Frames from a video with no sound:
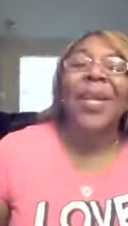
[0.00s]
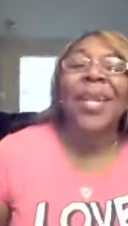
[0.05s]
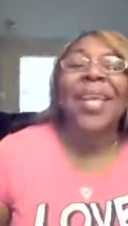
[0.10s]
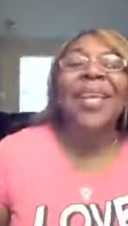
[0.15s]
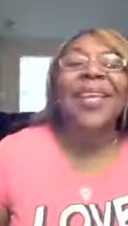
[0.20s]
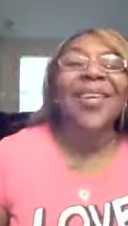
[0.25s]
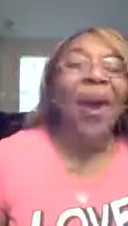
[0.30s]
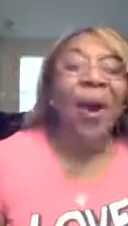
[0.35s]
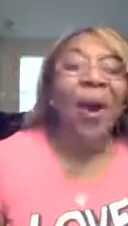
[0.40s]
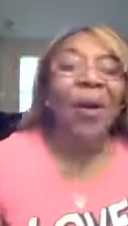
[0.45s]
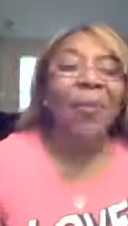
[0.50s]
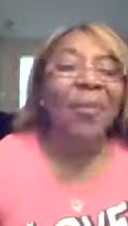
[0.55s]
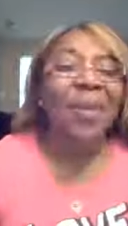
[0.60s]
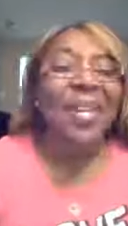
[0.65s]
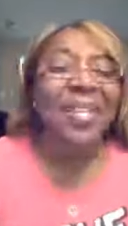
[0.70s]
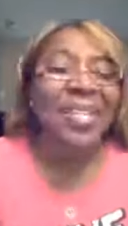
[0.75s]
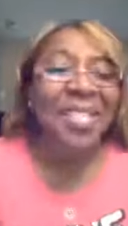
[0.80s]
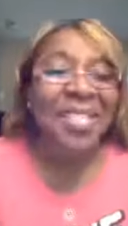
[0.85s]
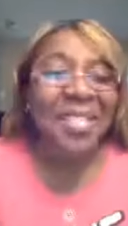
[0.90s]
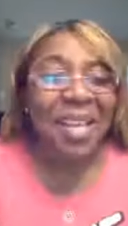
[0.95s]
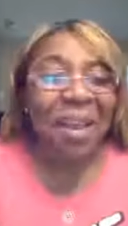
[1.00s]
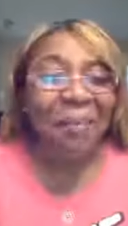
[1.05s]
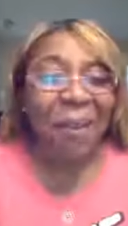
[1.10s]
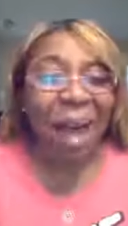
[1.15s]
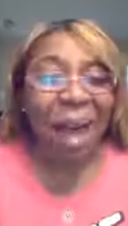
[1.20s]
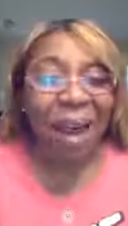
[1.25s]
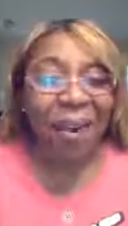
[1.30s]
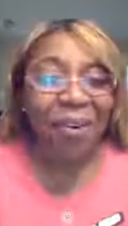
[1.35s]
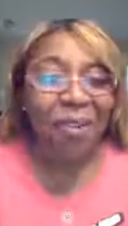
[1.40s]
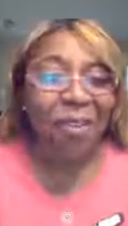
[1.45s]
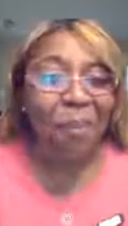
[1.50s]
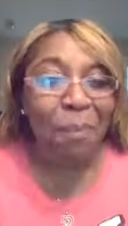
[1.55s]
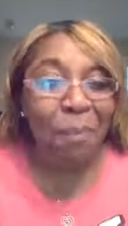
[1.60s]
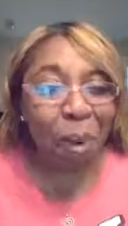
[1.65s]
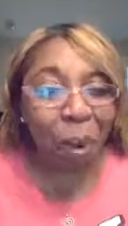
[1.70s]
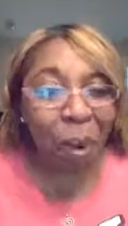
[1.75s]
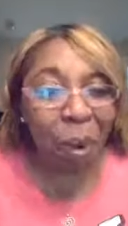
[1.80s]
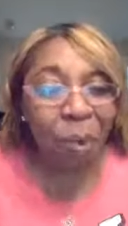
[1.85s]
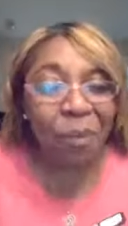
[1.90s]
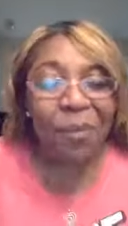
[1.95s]
when he called me to step out of the
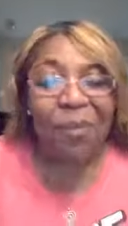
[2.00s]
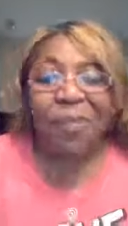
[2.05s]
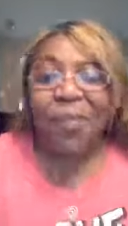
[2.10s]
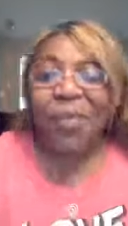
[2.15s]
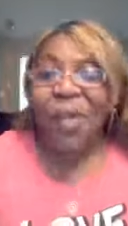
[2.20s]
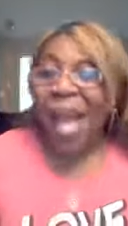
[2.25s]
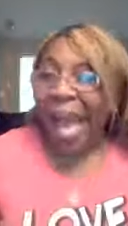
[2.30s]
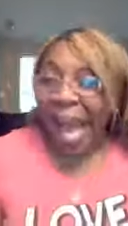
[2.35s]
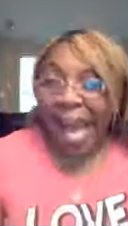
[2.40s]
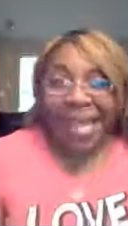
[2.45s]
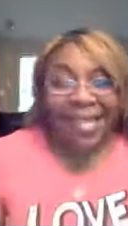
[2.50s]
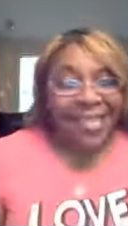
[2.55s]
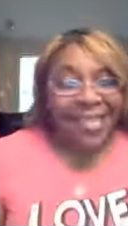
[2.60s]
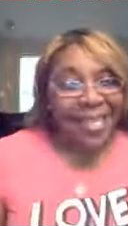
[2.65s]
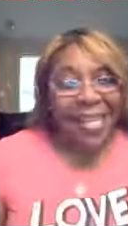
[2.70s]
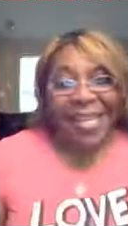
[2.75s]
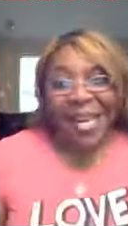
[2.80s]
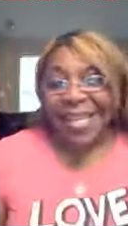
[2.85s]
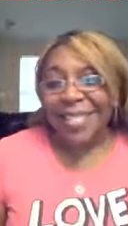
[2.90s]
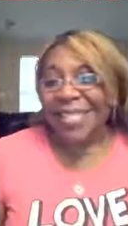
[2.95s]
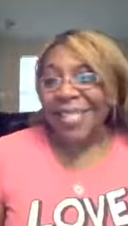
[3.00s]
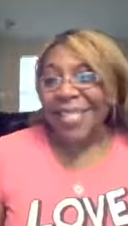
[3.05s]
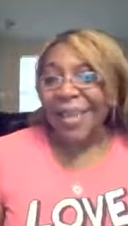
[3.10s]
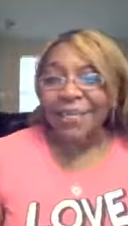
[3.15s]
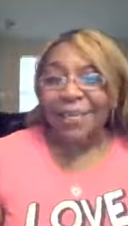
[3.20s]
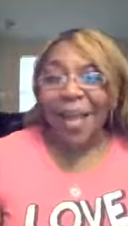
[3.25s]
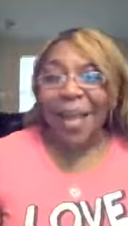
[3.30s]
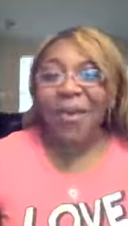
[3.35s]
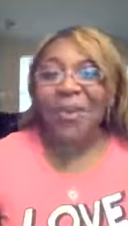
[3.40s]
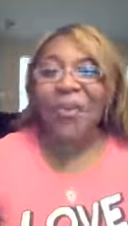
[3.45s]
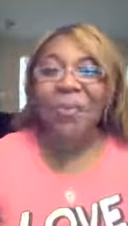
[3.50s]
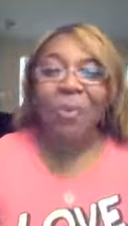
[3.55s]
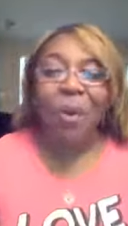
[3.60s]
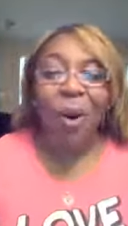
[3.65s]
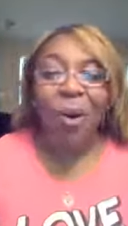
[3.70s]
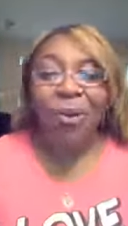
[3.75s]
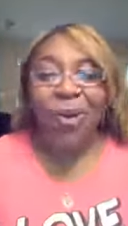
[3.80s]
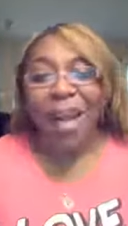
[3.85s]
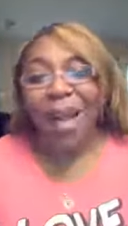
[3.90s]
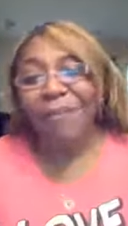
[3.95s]
boat. I did. I stepped out of the
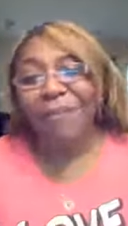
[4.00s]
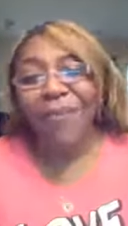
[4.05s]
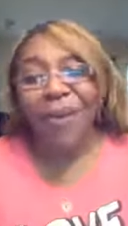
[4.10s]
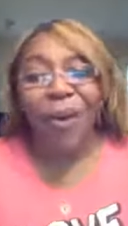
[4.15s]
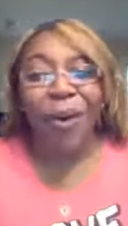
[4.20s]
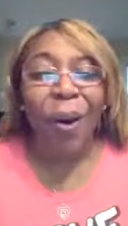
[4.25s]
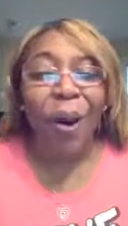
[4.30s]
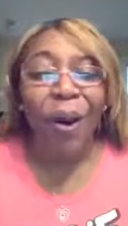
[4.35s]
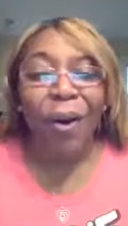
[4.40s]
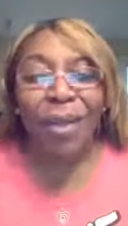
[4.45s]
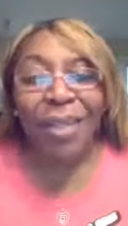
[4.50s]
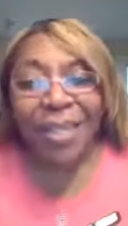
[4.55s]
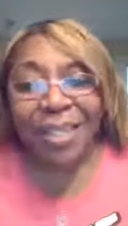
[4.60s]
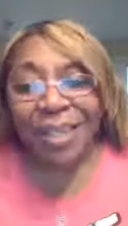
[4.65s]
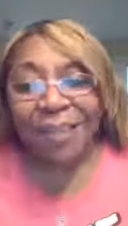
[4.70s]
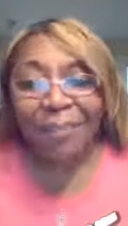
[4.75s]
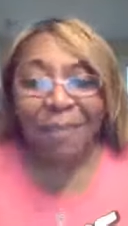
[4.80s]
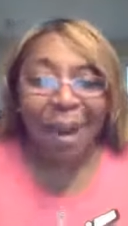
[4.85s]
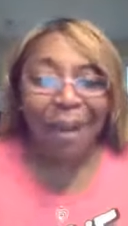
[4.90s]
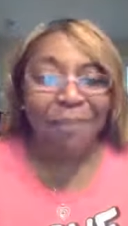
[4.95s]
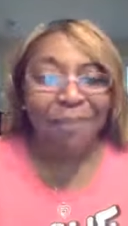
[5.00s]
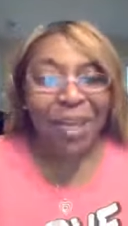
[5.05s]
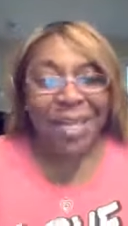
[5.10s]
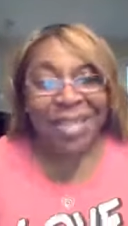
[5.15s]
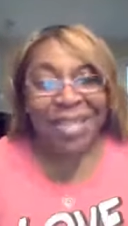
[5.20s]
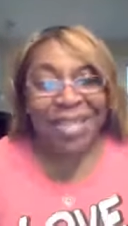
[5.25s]
boat and I felt all good about